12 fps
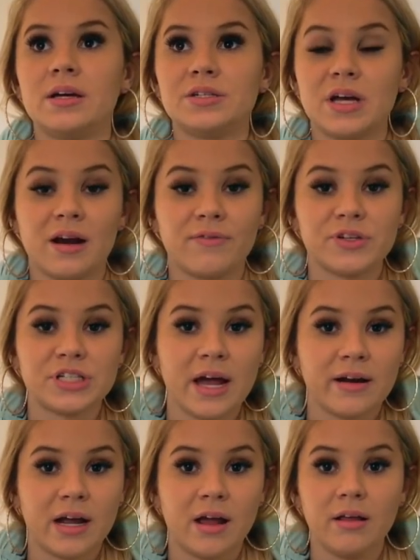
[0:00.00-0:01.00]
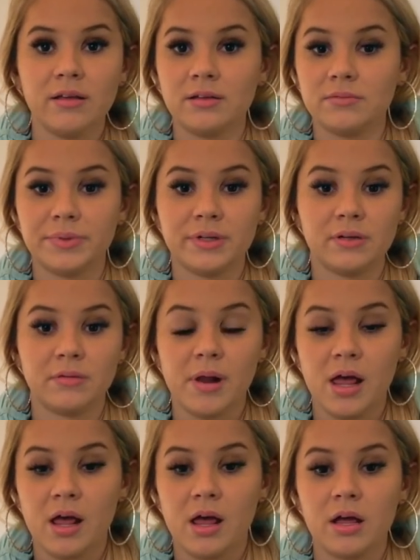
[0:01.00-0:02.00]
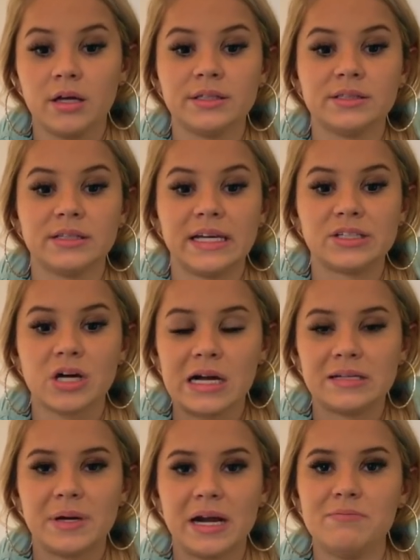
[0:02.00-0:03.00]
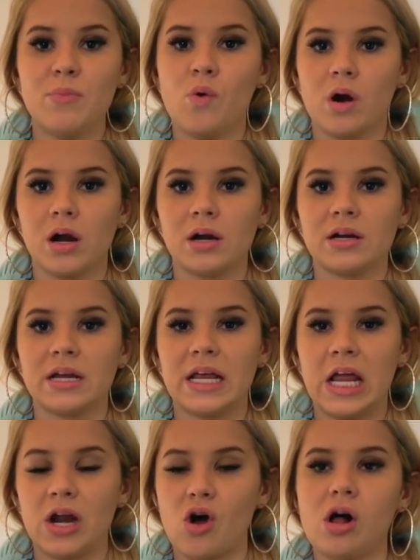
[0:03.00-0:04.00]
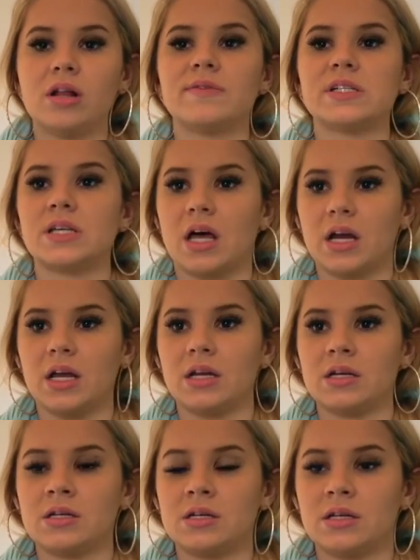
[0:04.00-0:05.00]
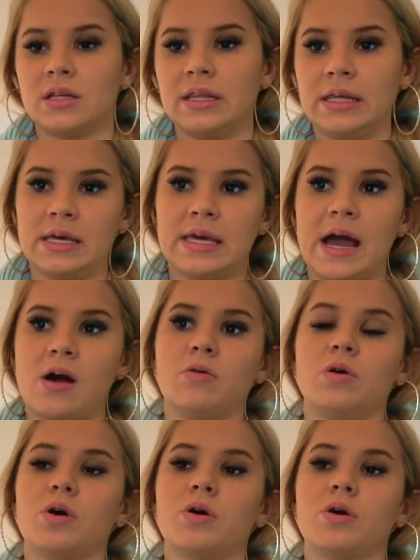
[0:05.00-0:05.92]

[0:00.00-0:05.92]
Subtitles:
Shout out for shout out, blah, blah, blah. They talked about it more, and all of a sudden the account